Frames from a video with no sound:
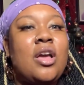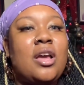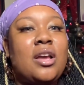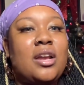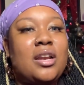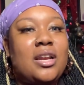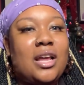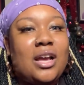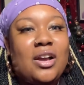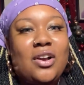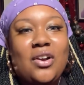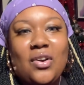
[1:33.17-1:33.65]

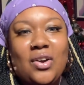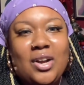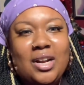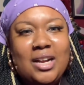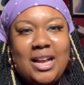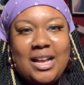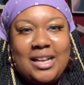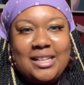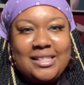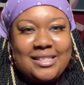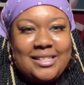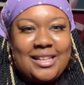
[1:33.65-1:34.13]
They're going
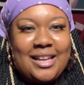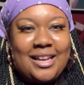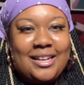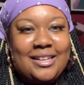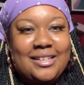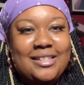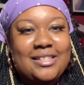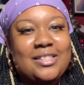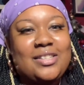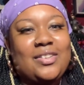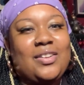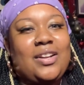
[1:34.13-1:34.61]
out stocking
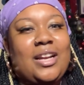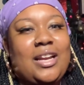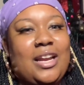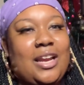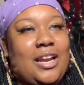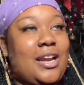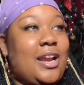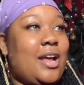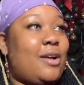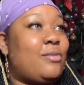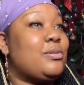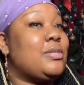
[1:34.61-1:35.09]
and stuff like that.
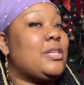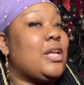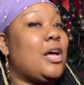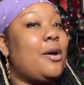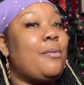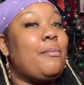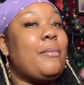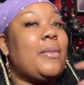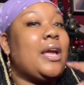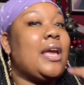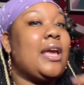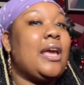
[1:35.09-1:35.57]
And I was like, I'm
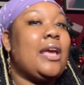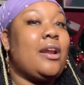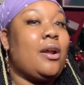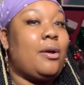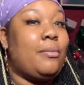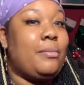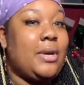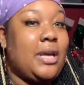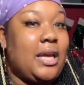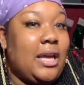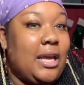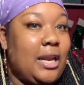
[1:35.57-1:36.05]
going to get it. I'm
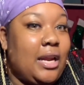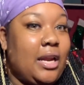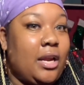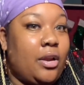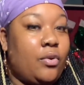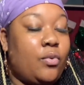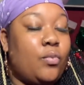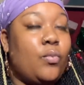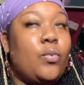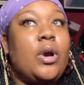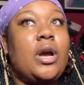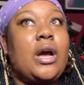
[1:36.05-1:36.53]
going to get it.
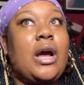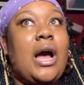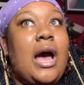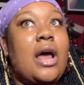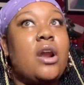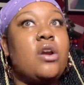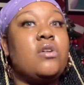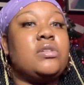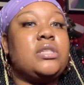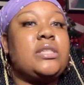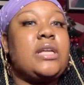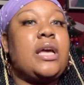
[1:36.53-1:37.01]
Well, I
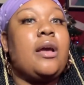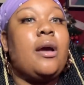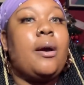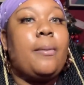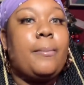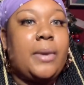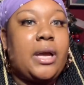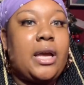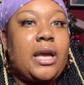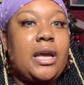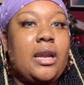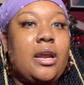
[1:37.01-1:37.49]
don't say I'm
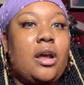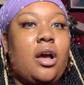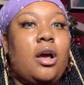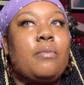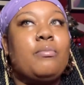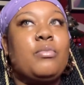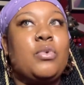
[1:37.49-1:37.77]
going to get it.